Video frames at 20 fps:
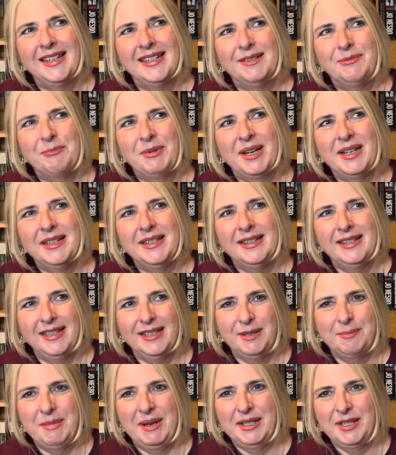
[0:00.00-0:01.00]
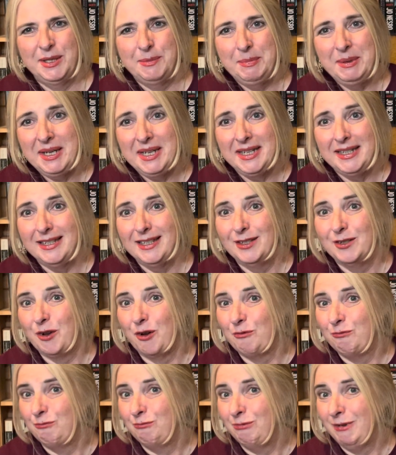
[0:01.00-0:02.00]
when this man speaks, he's got
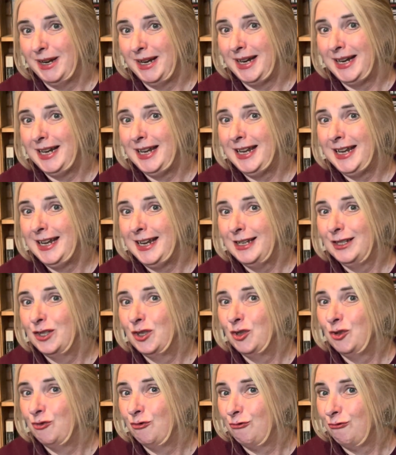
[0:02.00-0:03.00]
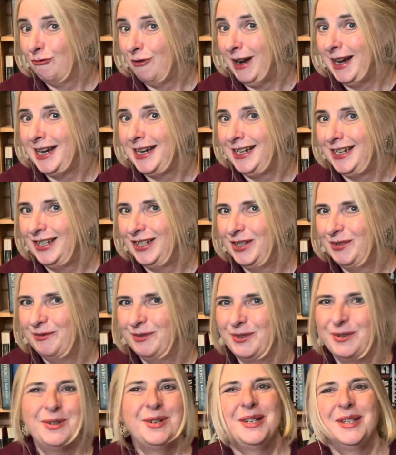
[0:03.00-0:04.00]
a really strange
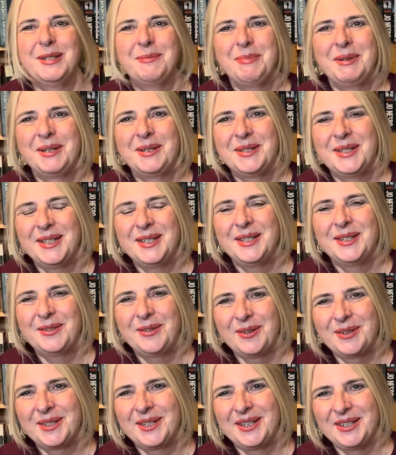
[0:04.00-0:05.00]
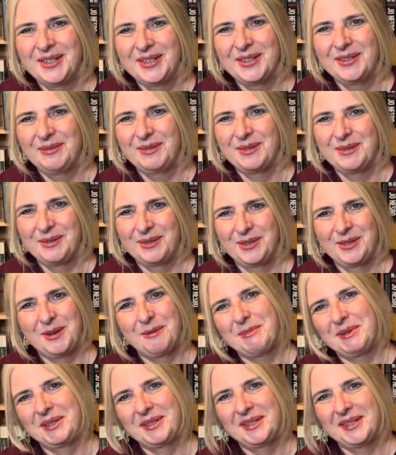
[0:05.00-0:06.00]
voice because he's Scottish, and of course
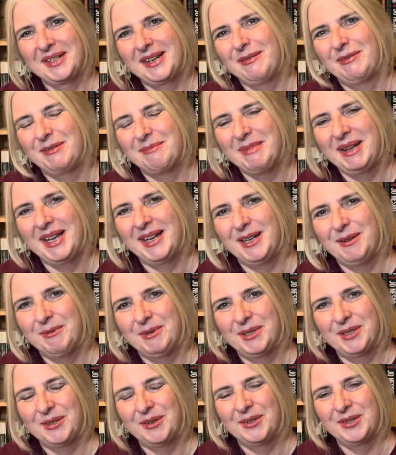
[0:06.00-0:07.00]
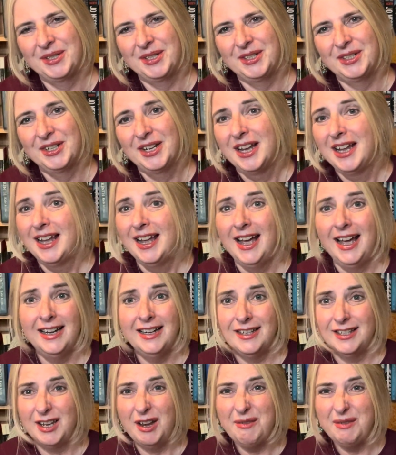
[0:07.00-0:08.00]
Thomas has never met anyone Scottish, and
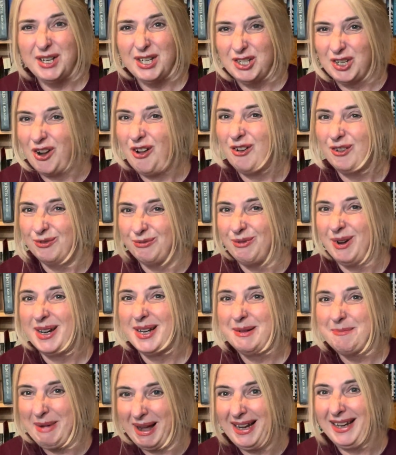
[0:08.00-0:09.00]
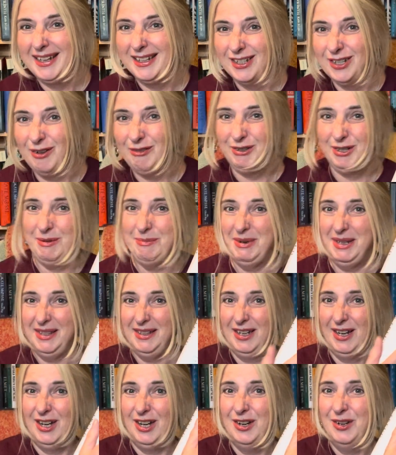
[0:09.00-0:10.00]
it's only Charles Rennie Mackintosh. I mean, the
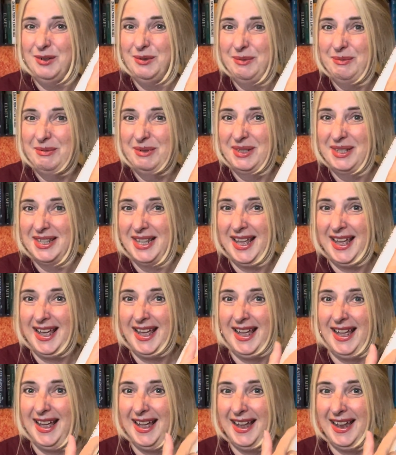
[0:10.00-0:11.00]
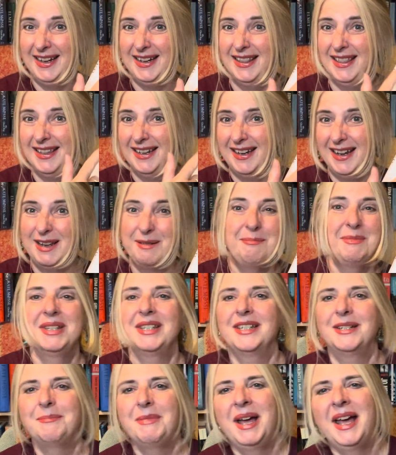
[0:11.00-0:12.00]
clue was there and in the name
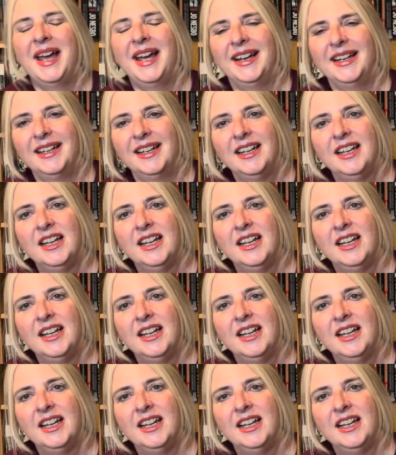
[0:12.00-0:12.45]
Mr. Mac.